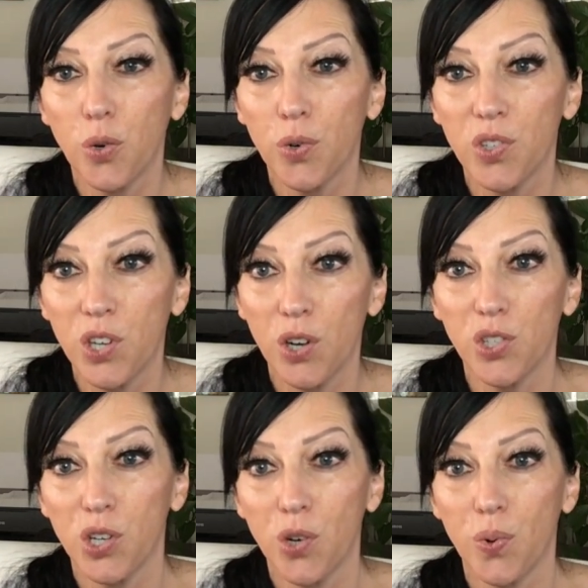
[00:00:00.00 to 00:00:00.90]
start
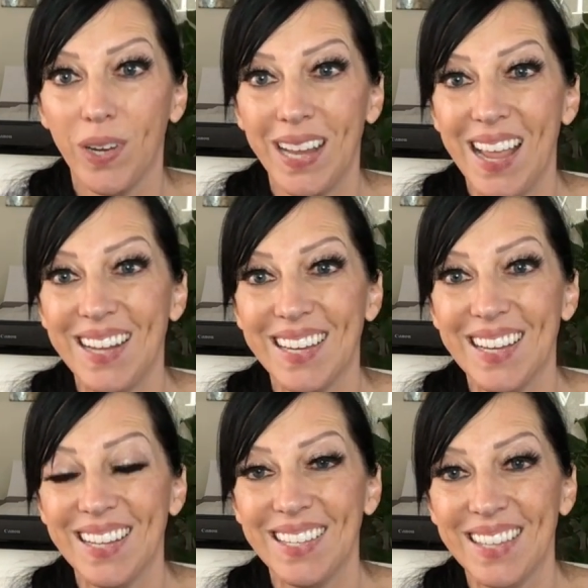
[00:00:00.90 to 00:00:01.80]
to create
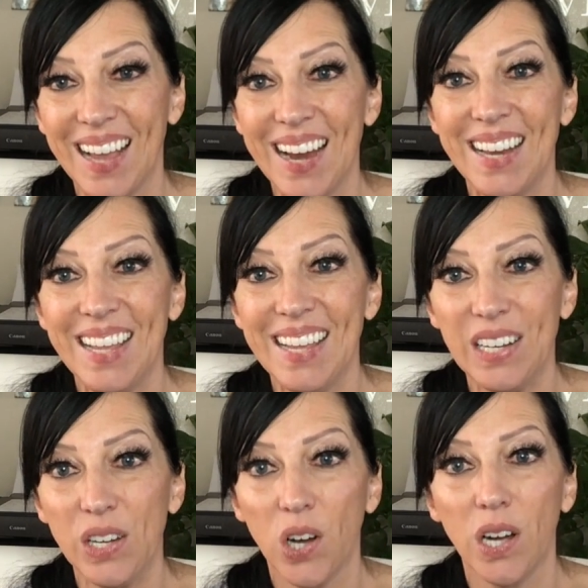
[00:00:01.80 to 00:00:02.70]
anxiety
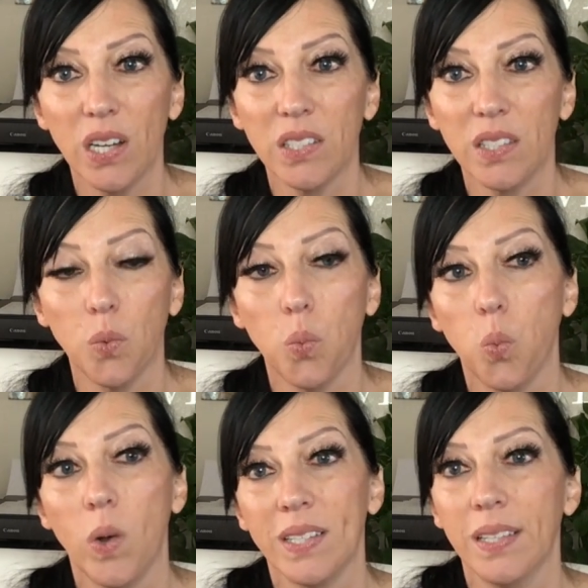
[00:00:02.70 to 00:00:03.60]
in dogs that
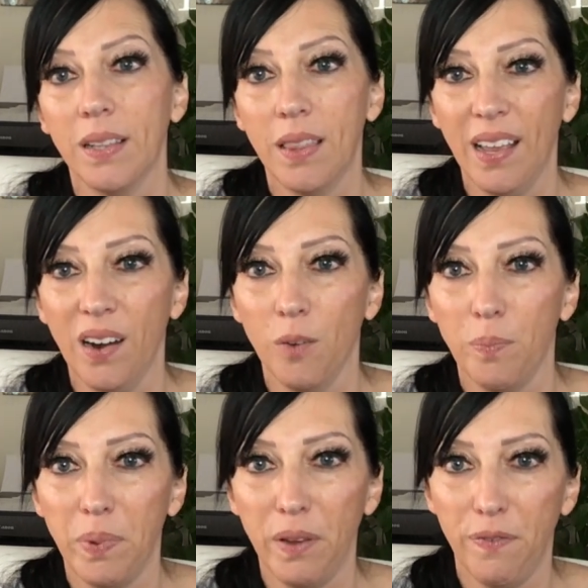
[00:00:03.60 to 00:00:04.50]
wasn't there
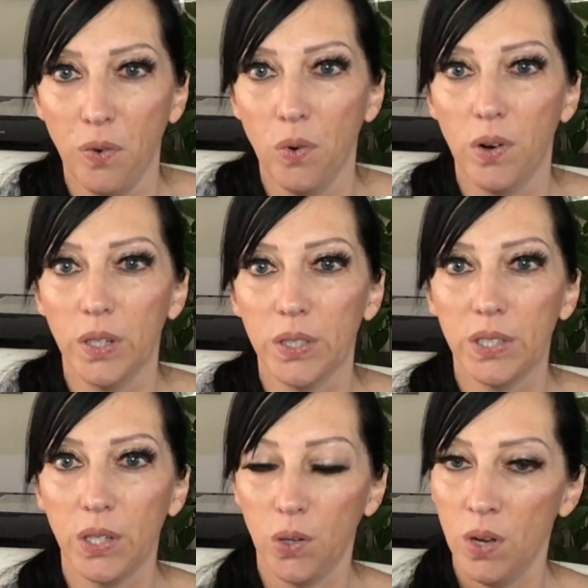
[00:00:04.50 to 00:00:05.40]
before.
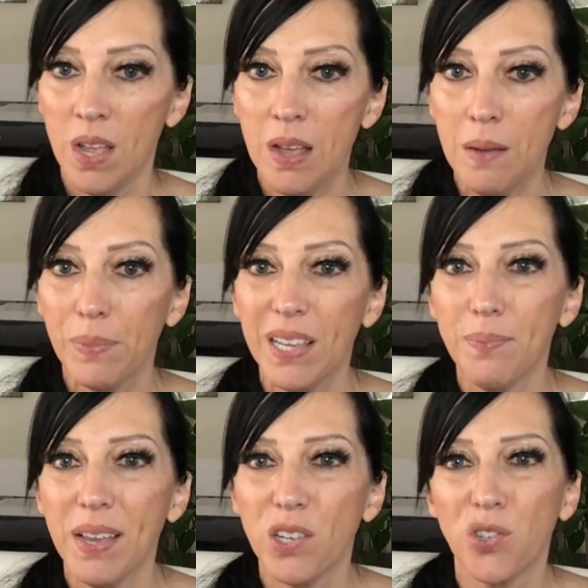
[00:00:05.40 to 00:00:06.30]
So please
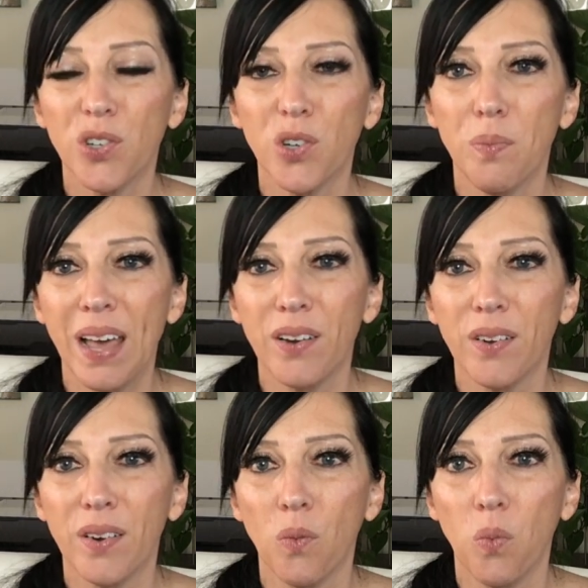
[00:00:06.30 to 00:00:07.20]
make sure, no
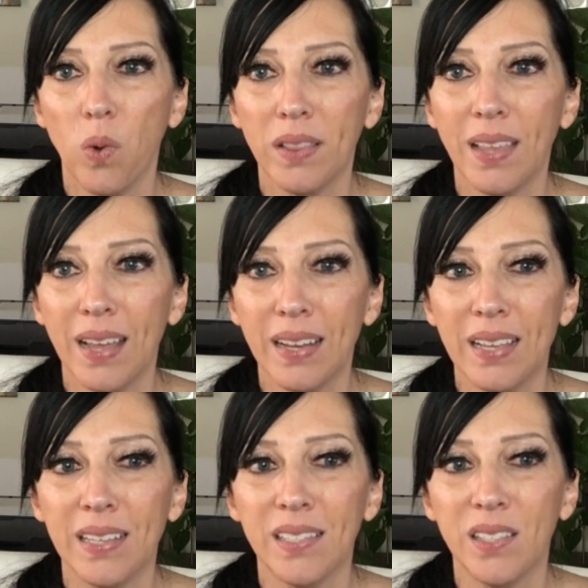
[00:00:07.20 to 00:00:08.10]
matter what that
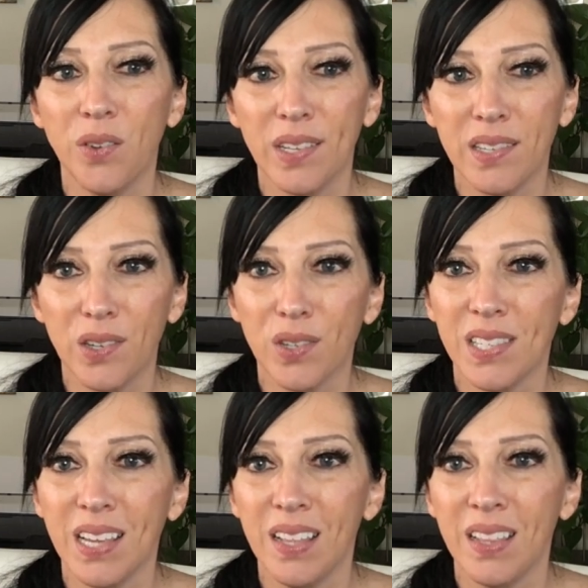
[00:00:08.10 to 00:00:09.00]
is, you can still
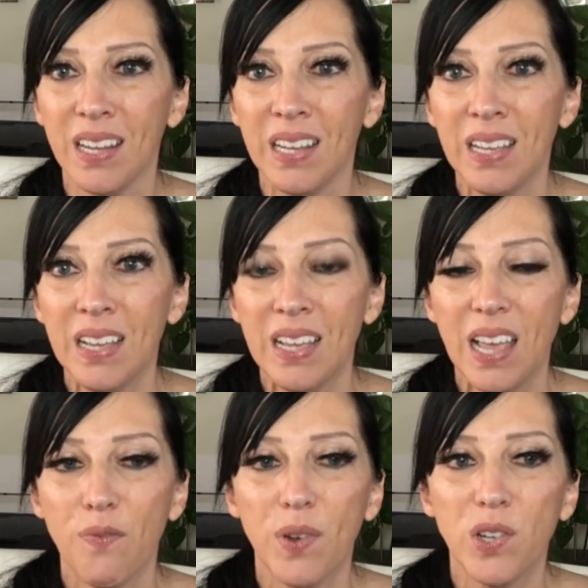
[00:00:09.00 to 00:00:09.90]
see that
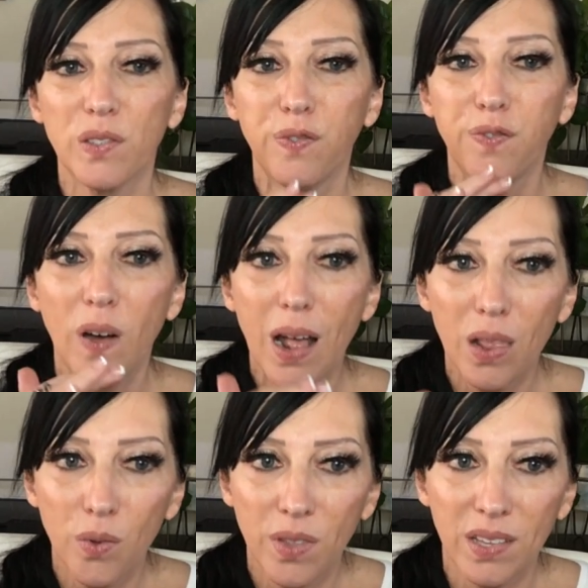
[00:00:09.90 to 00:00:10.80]
if we just
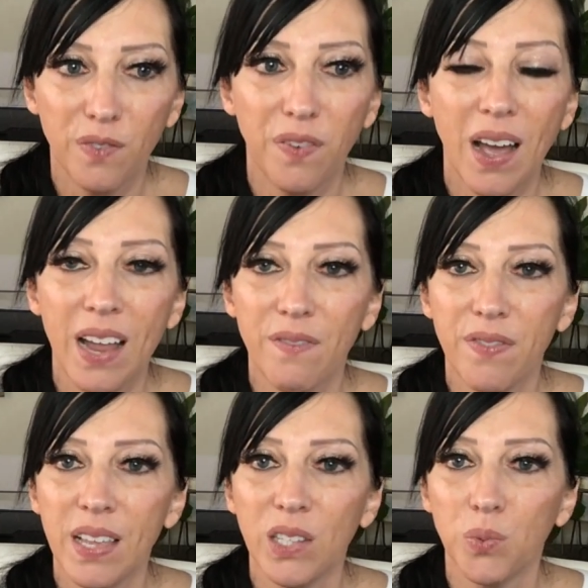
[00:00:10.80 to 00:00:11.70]
follow these 5
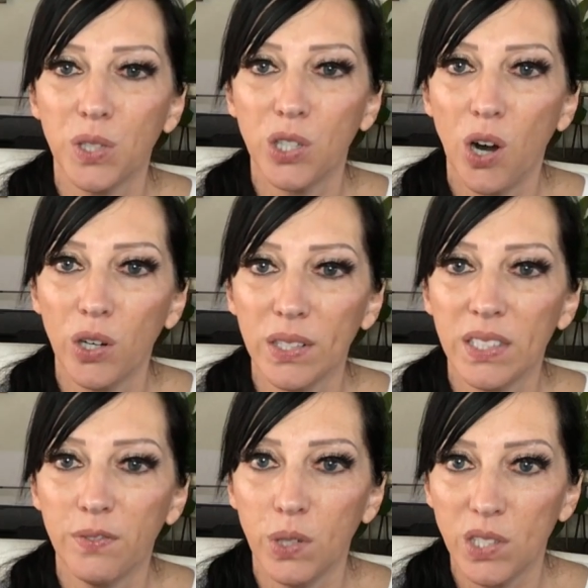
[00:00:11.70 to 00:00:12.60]
things,
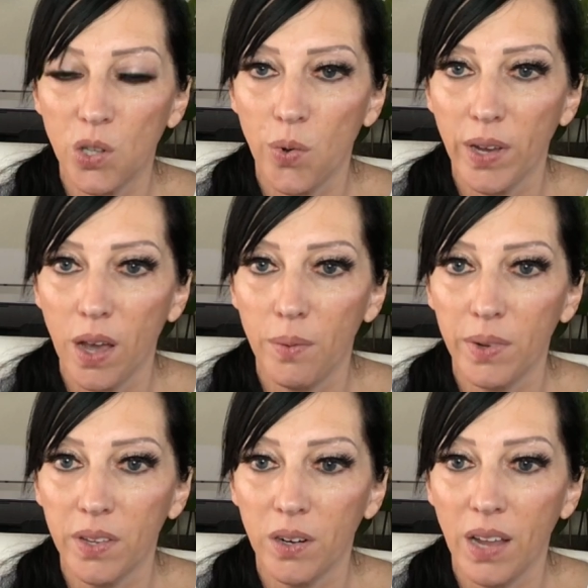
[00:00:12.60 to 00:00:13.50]
regardless of what's going on
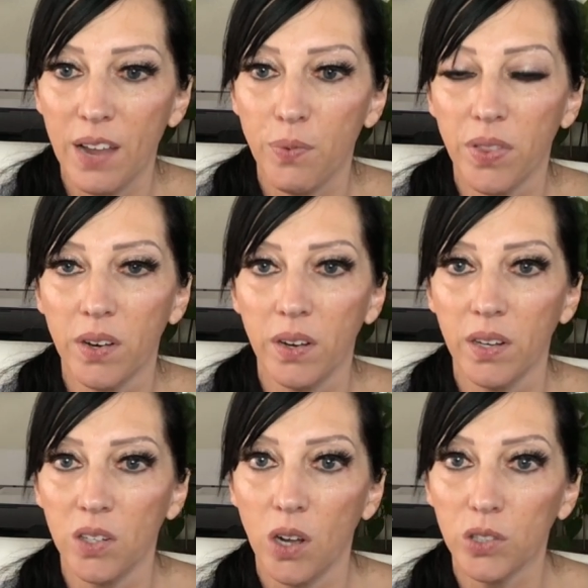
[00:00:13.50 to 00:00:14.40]
with our life, with an
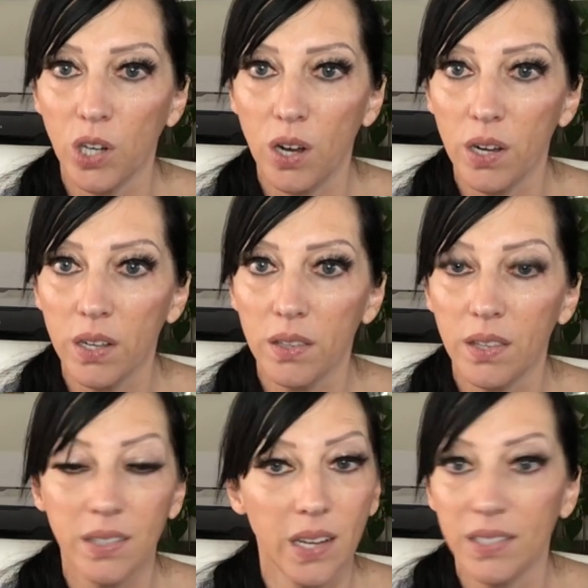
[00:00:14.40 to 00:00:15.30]
adult dog
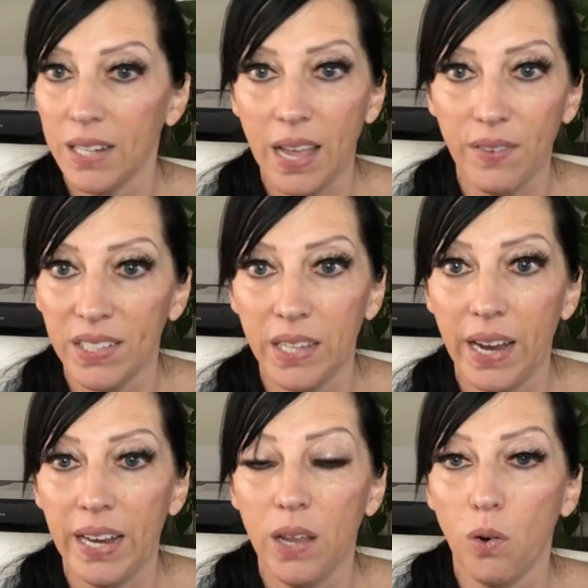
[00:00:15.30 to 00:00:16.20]
that doesn't have
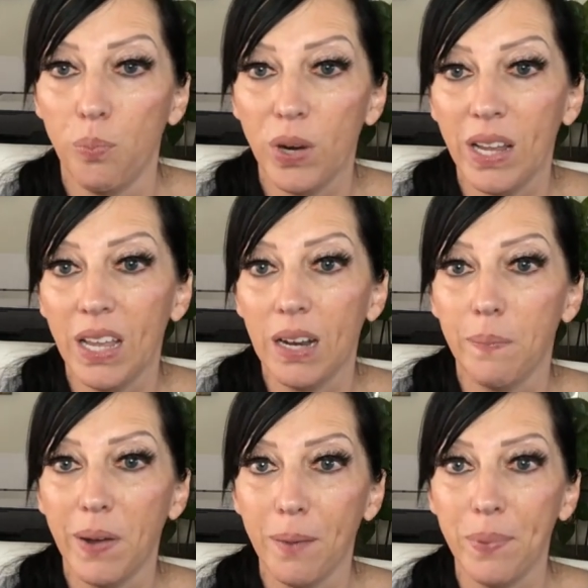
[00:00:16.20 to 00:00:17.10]
anxiety or bringing in a
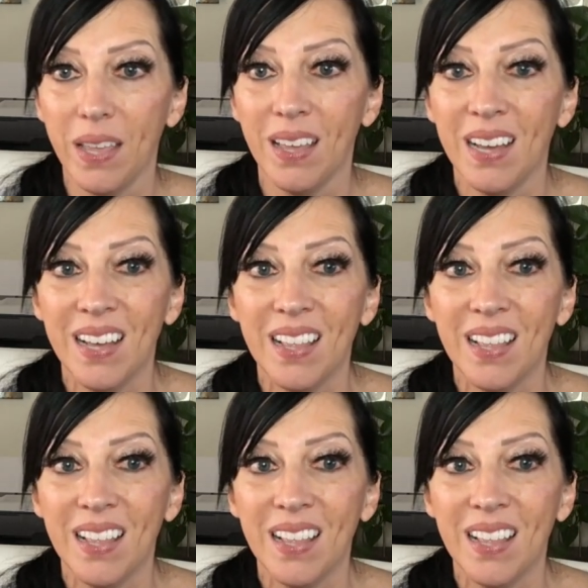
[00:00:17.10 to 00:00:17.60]
puppy,